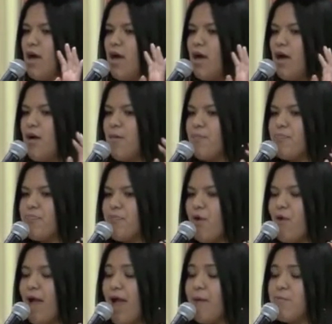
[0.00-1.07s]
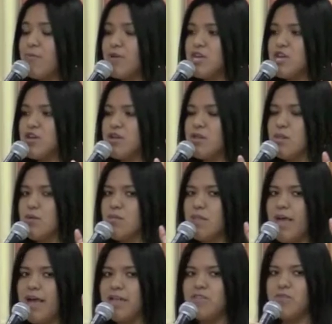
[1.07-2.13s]
Our Aboriginal
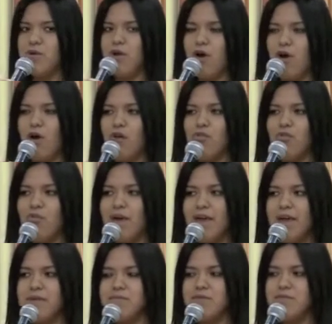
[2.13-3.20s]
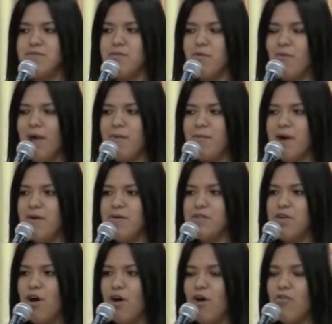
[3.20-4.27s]
lands went all the way up to the White Mountains,
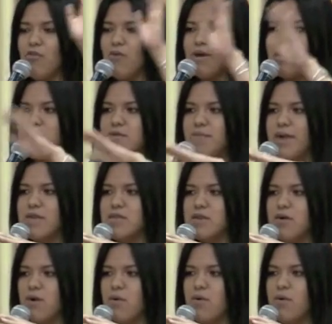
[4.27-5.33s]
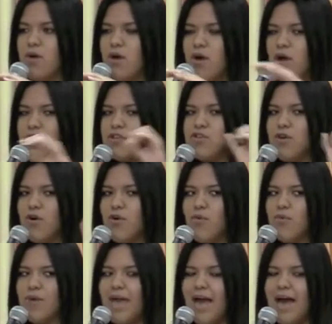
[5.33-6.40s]
all the way into Mexico. So
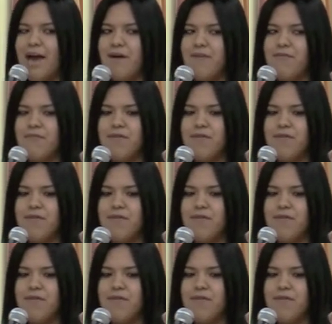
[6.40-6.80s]
we have,